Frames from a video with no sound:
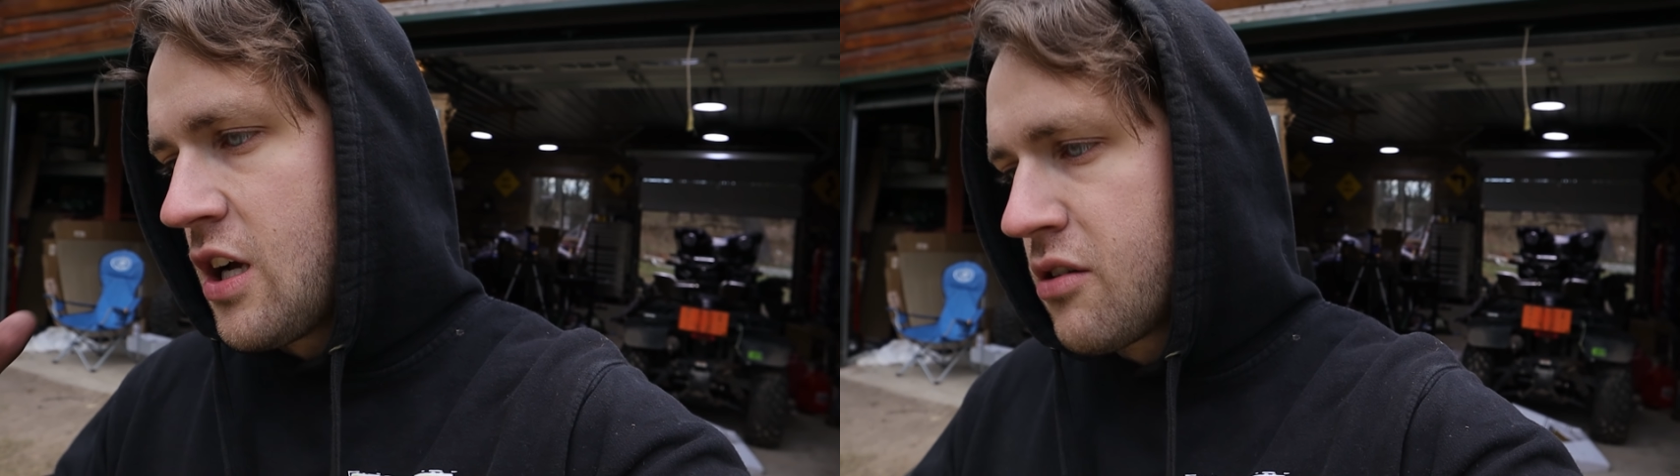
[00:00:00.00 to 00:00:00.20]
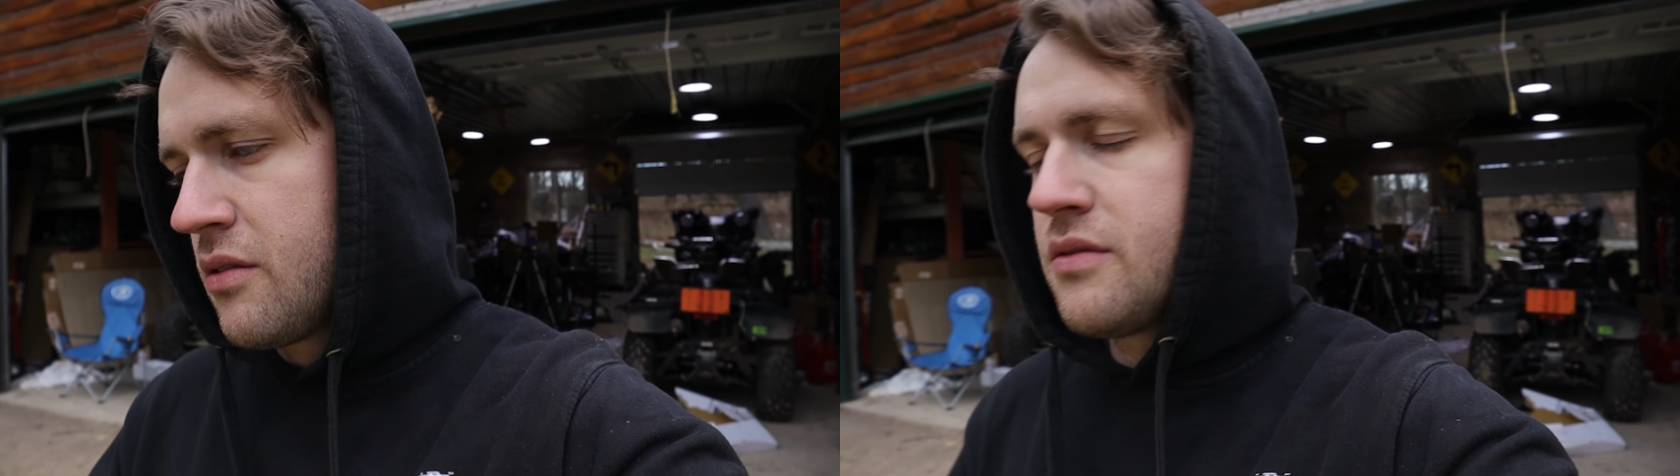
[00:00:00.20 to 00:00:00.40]

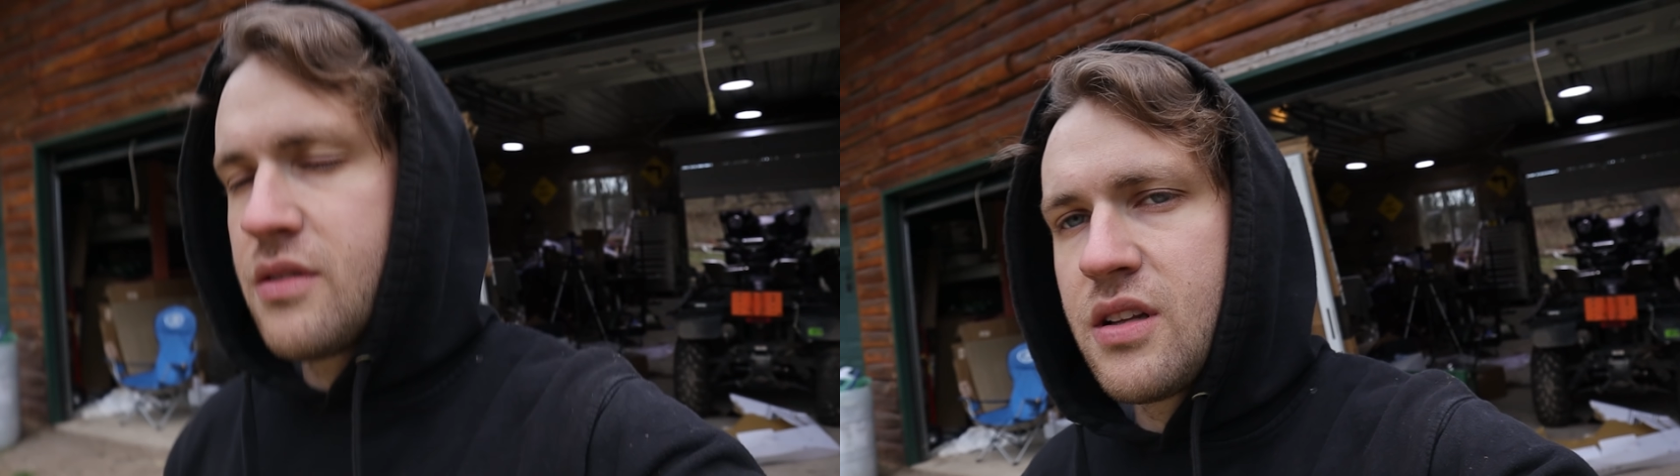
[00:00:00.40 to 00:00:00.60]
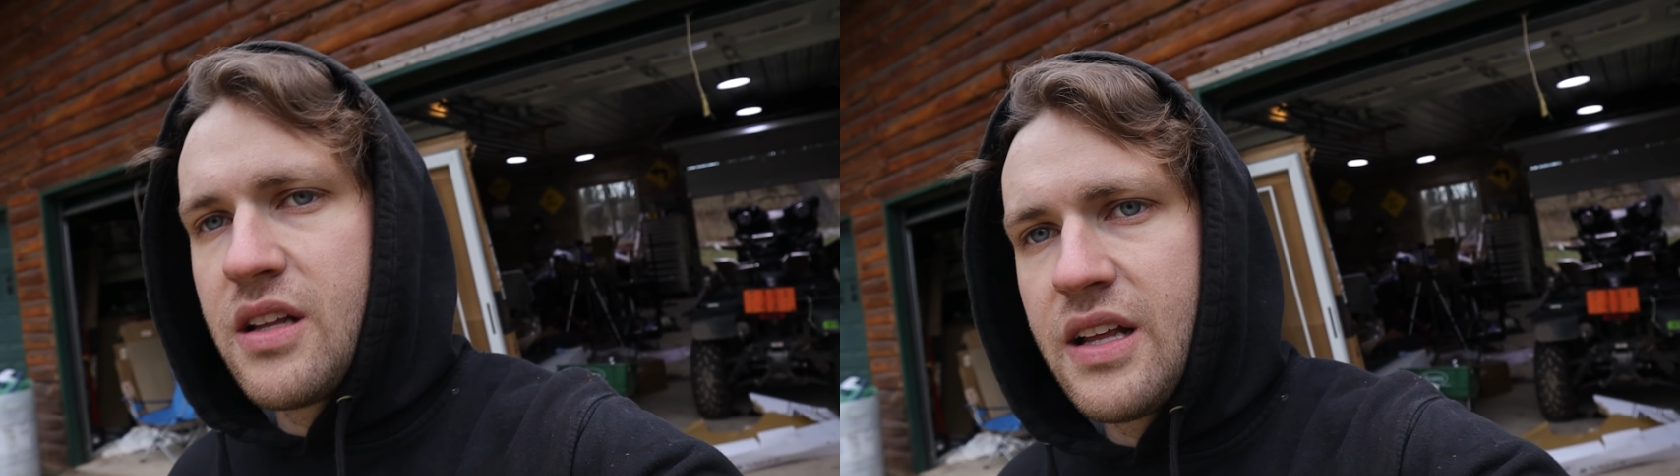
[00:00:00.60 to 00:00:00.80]

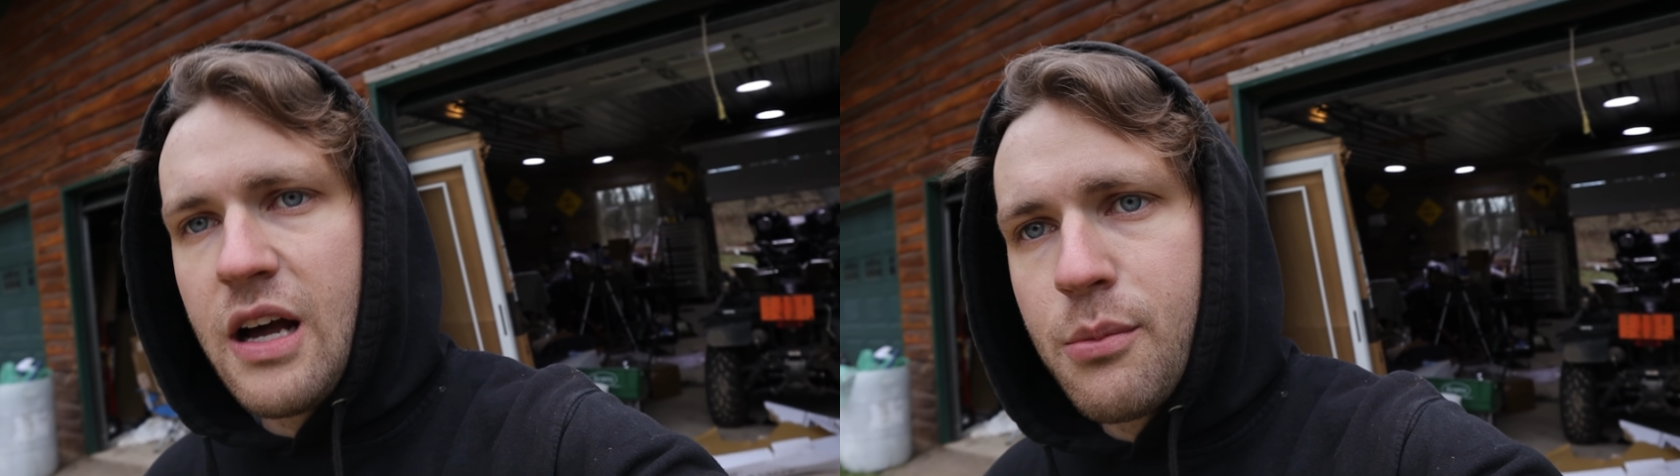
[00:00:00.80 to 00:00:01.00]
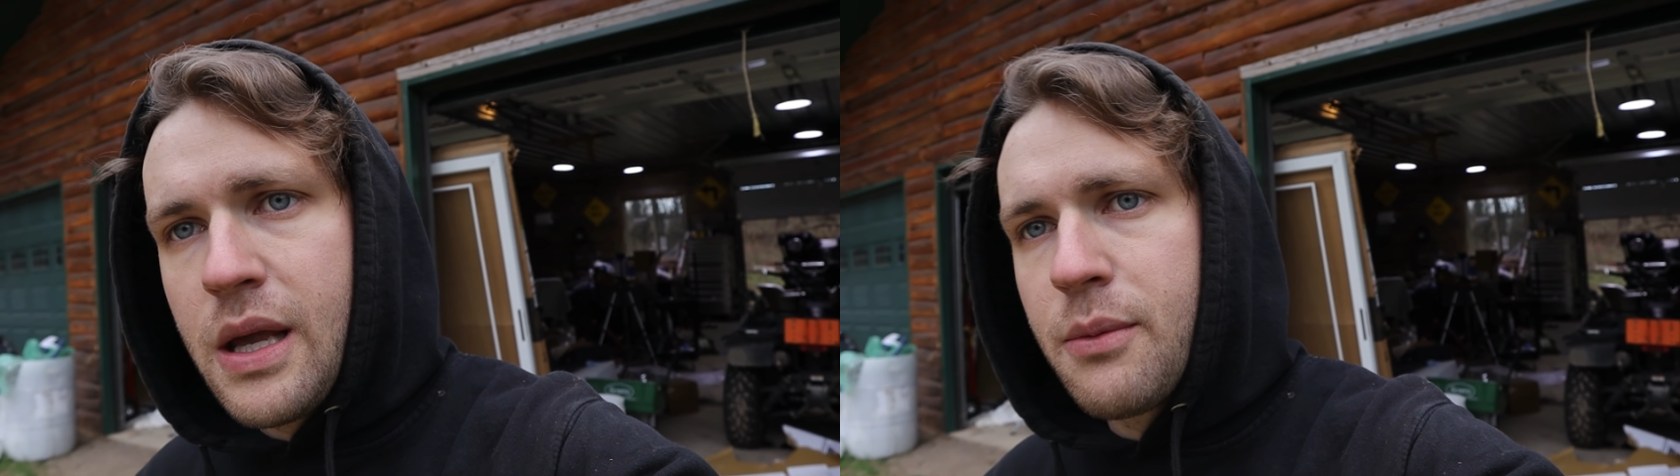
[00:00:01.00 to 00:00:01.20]

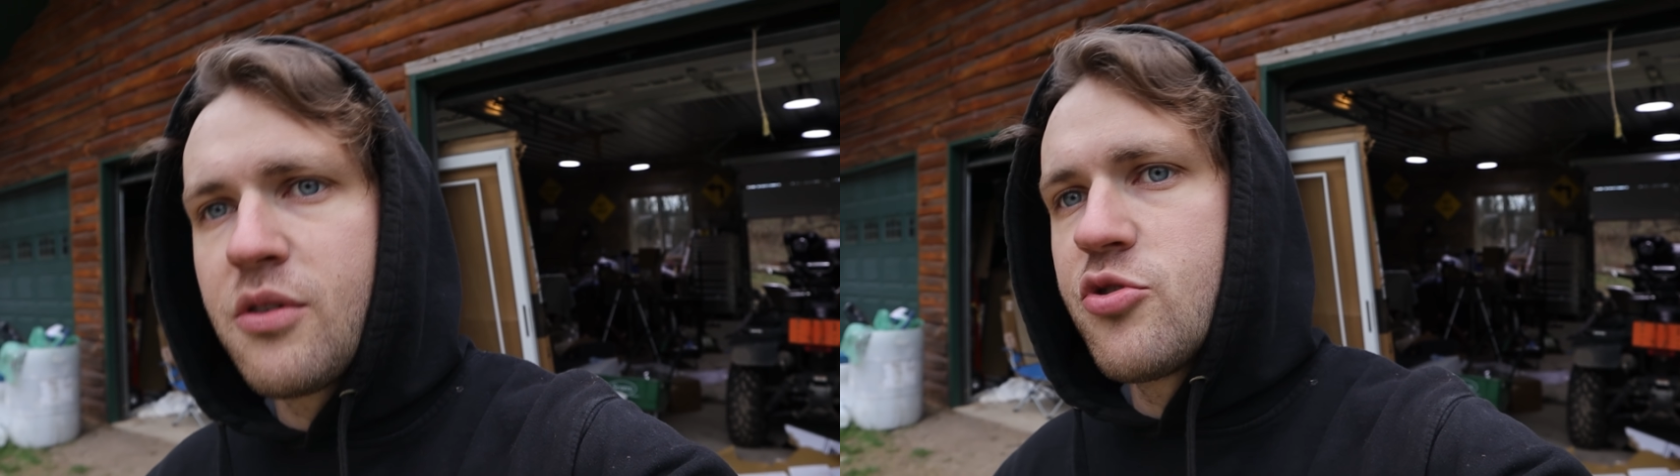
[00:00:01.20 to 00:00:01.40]
I'll be able